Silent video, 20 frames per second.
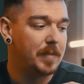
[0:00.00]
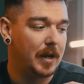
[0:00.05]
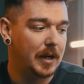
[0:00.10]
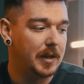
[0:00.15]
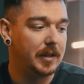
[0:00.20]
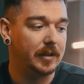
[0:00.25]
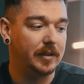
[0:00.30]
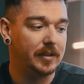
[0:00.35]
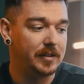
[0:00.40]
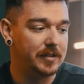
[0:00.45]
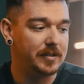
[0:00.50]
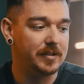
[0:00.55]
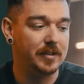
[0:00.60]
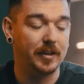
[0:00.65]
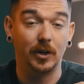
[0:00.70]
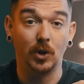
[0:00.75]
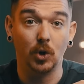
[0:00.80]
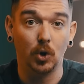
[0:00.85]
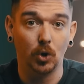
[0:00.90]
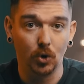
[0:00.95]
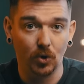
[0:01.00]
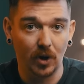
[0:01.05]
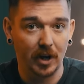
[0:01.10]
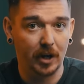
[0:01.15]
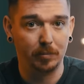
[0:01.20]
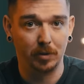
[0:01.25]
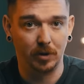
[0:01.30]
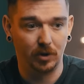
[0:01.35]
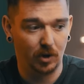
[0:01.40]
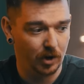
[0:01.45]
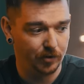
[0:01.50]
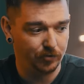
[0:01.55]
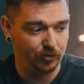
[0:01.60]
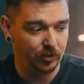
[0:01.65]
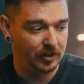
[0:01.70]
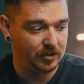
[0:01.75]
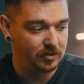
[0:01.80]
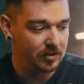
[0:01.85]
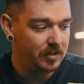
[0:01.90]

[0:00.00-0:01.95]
I think this is Is an incredible offering.